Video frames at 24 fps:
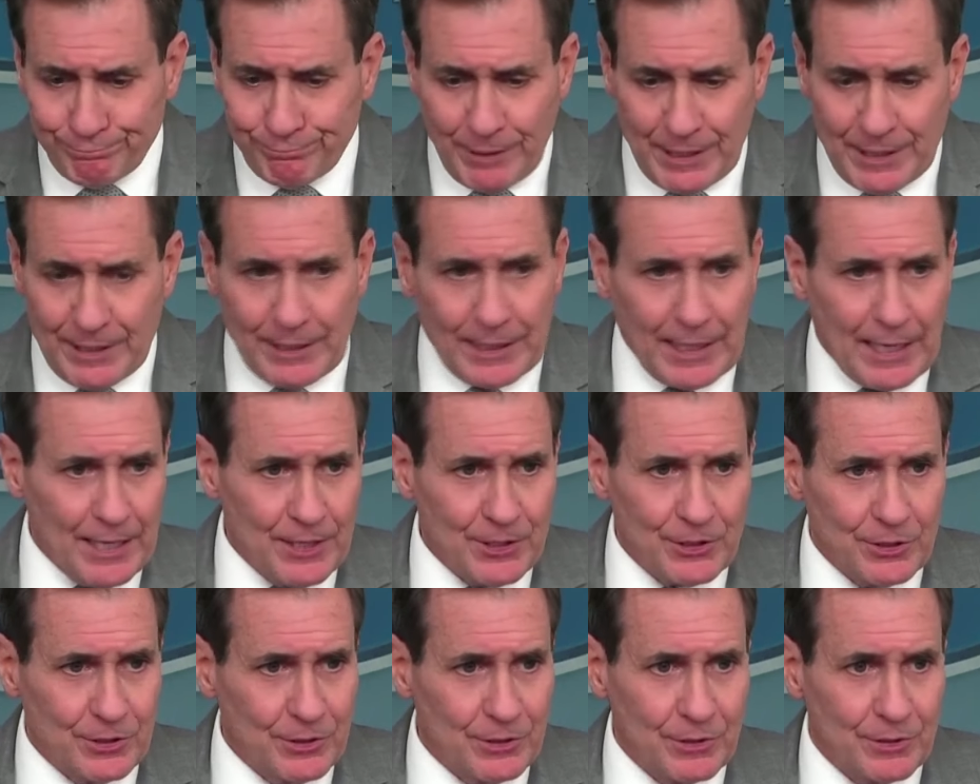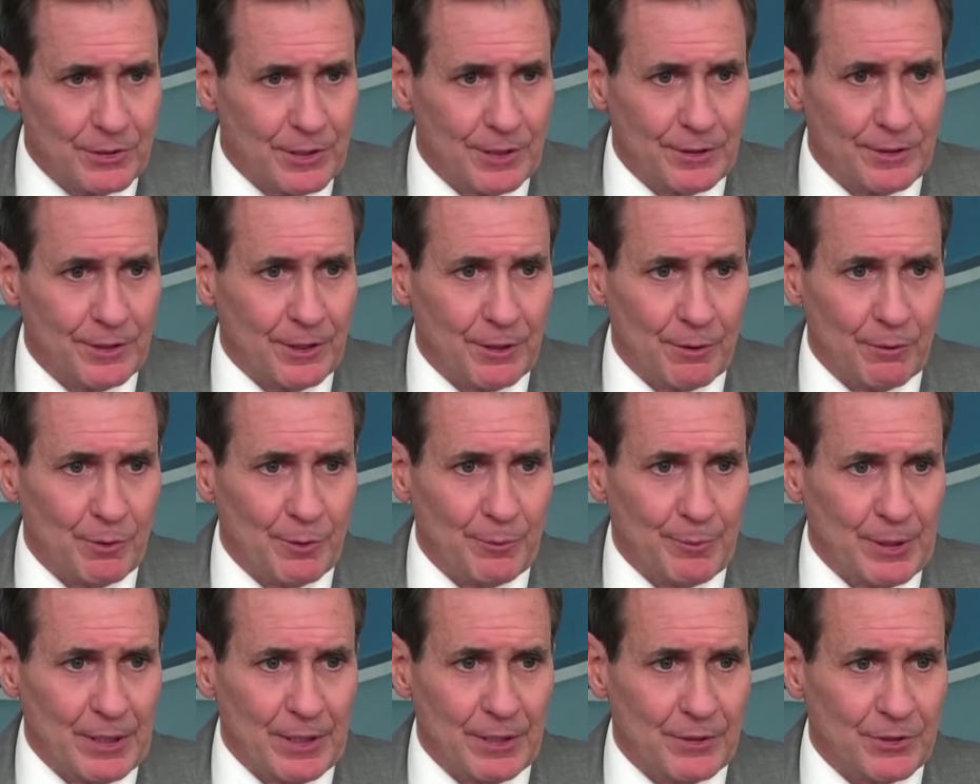indications that there
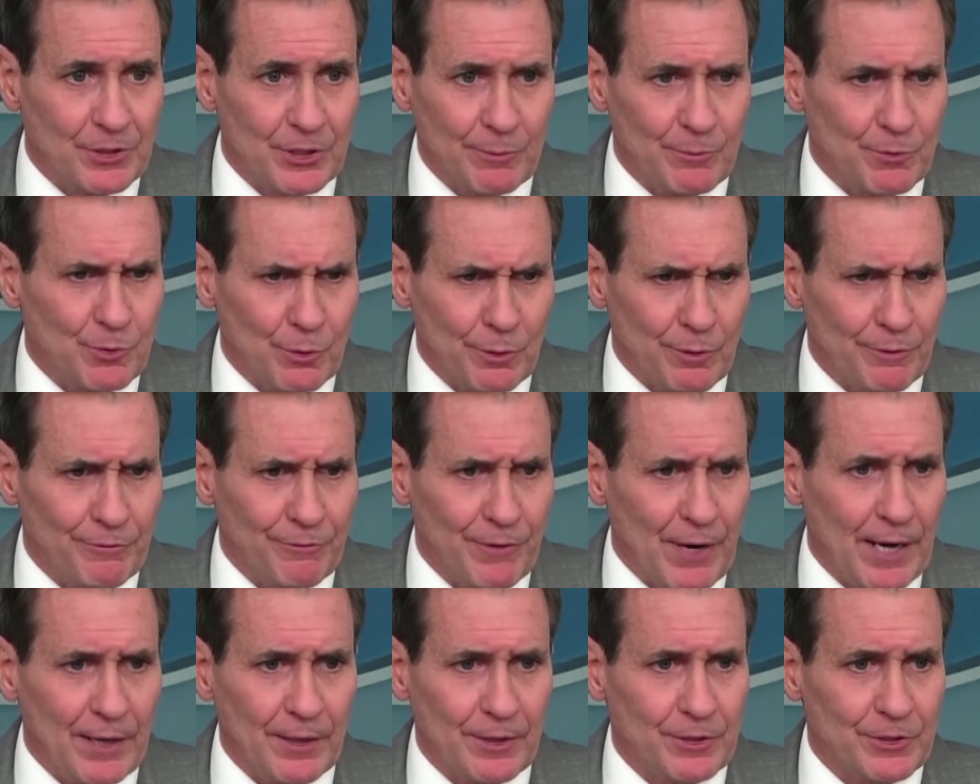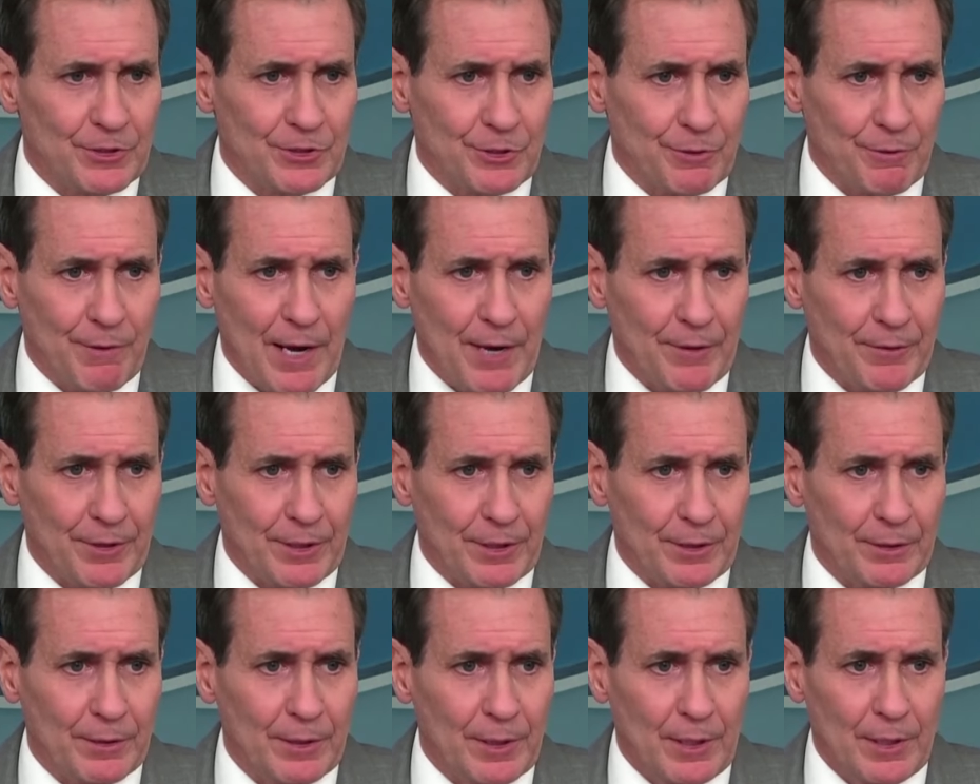would be some sort of violence
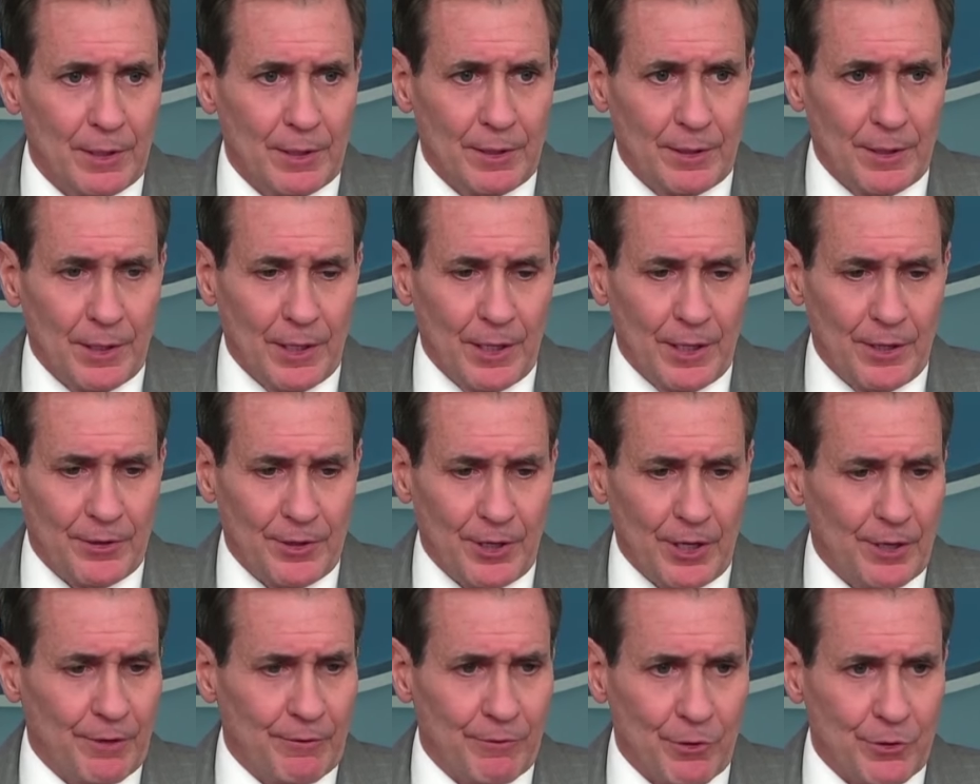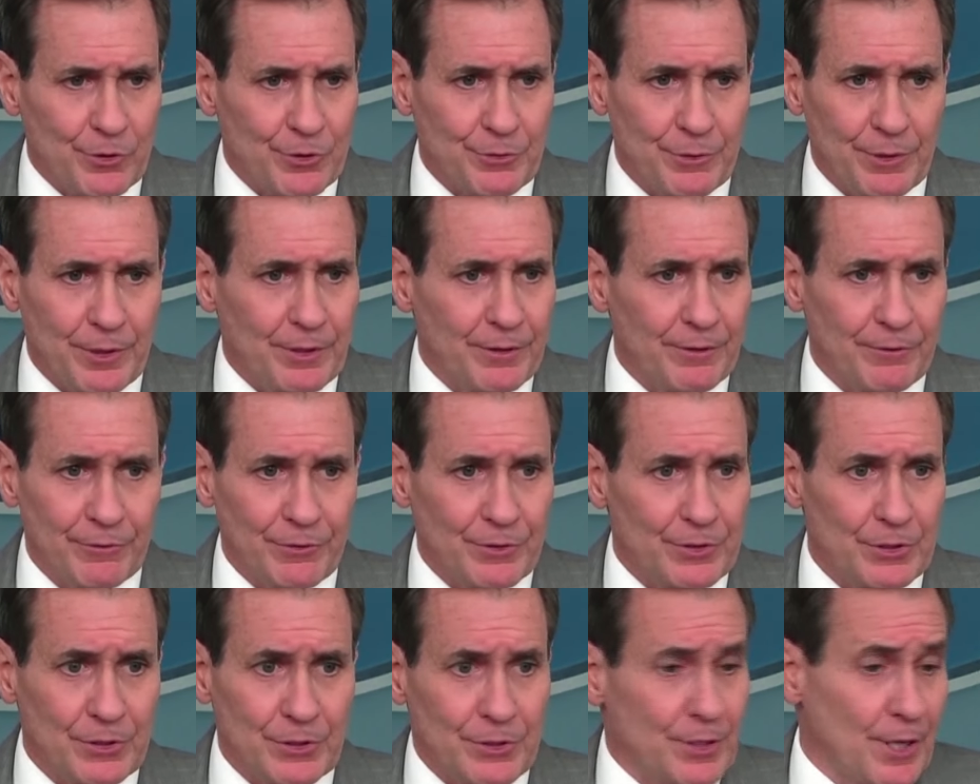surrounding uh, the anniversary of
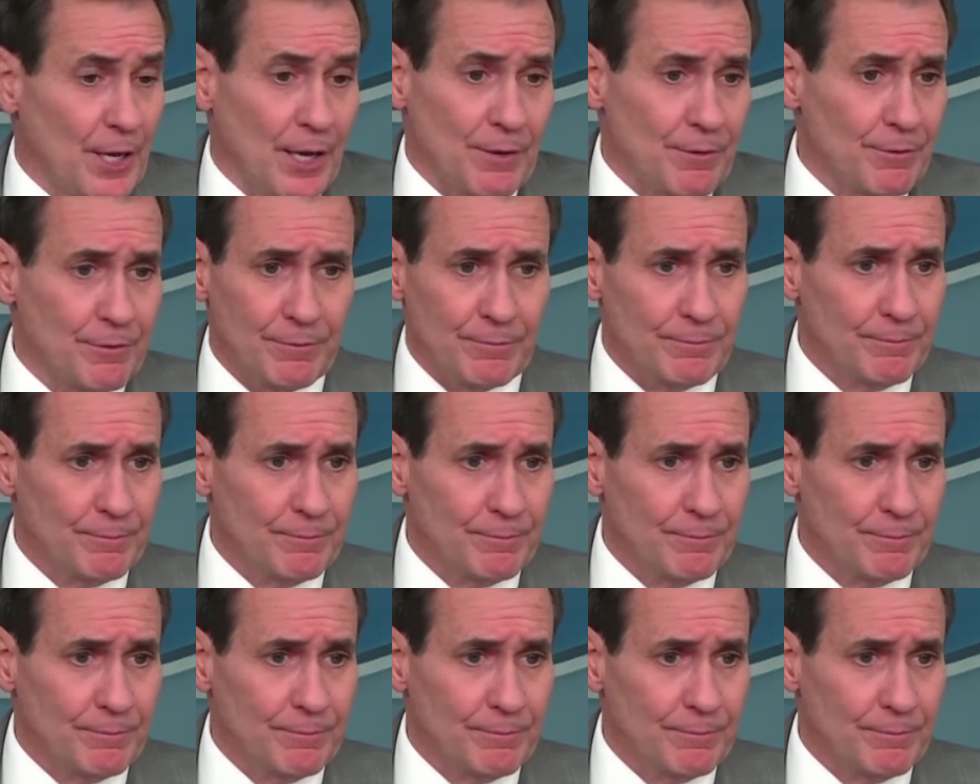his death